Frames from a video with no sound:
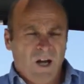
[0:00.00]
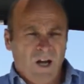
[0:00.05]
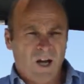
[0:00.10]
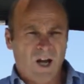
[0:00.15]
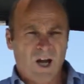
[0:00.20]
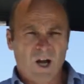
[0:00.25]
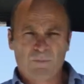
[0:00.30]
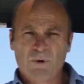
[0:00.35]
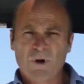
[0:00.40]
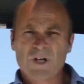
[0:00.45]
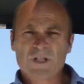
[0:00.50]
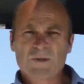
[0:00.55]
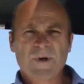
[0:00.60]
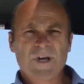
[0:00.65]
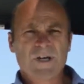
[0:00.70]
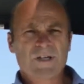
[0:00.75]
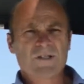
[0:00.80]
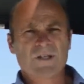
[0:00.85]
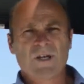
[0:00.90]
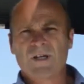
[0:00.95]

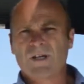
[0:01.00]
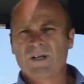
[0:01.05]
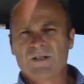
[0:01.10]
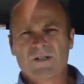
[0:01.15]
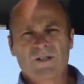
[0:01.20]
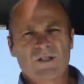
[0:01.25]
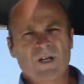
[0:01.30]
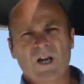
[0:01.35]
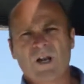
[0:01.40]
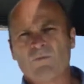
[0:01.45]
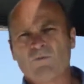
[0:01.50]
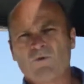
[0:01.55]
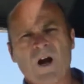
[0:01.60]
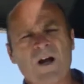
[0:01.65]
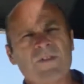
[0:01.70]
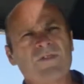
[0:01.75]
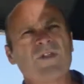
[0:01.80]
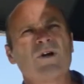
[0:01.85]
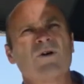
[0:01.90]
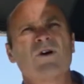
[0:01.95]
prospects, they can sell them
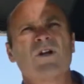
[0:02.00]
right there